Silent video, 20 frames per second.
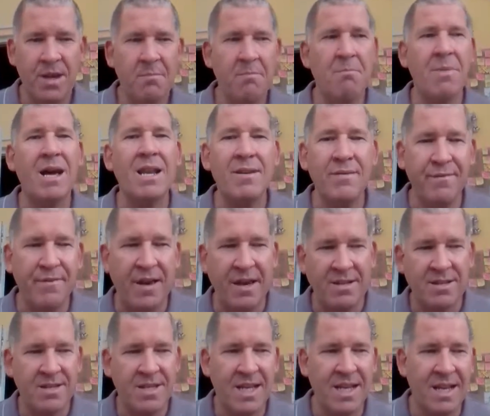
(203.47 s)

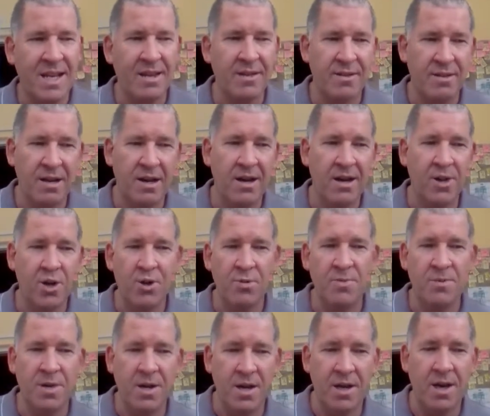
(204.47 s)
manifest in either an
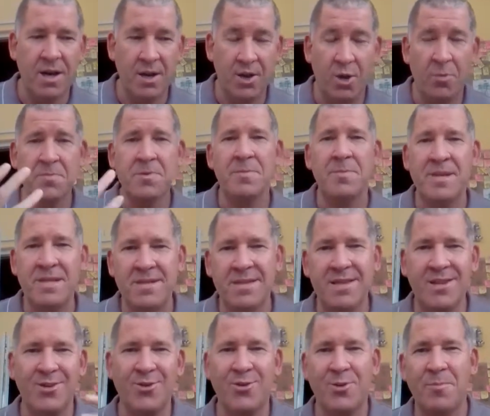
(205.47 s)

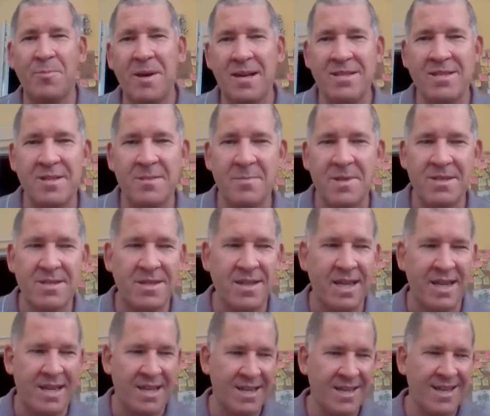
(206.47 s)
optimistic or a
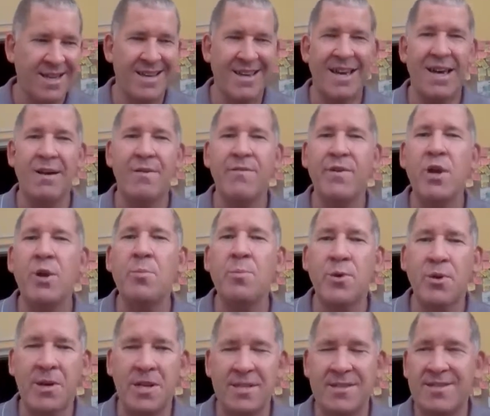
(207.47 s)
pessimistic
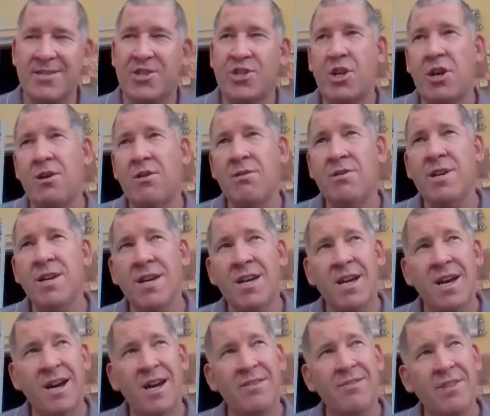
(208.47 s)
viewpoint. So
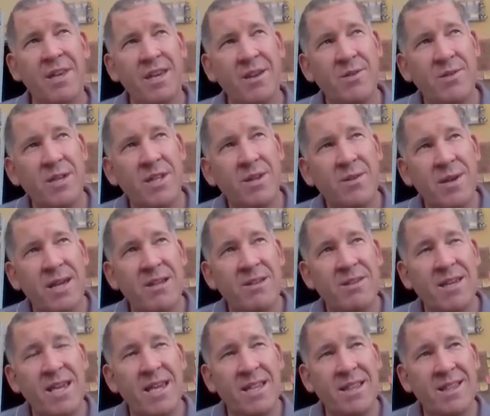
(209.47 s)
I think
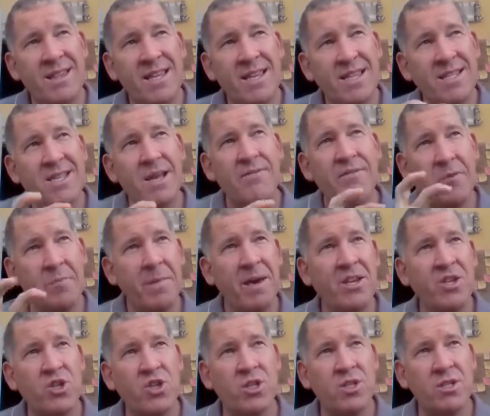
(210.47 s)
these
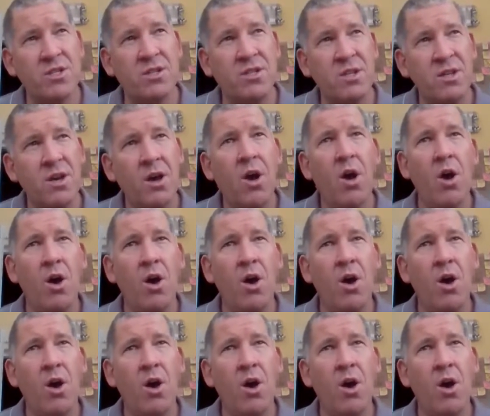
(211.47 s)
affirmations